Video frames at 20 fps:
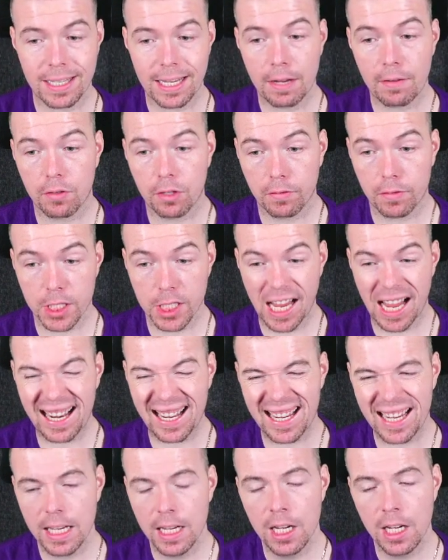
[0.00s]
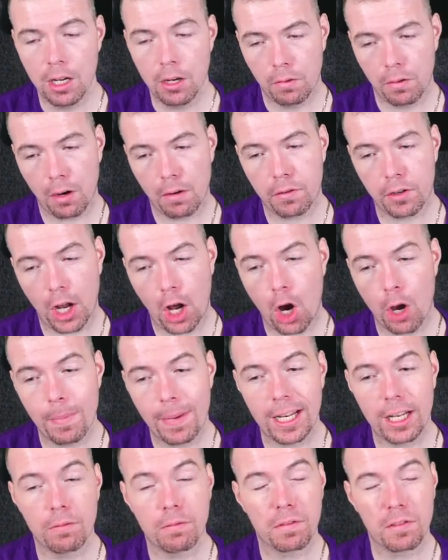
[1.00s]
83 physicality, 5-3 high,
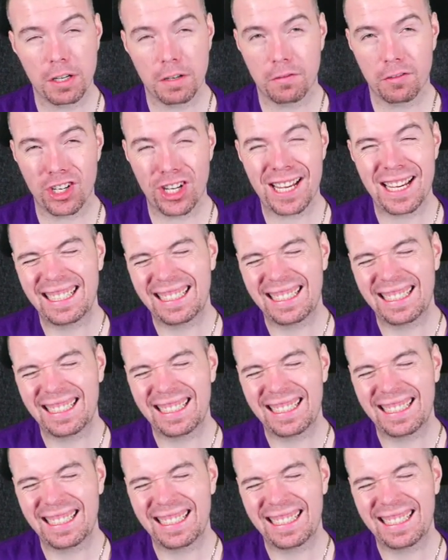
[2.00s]
medium, 3-3.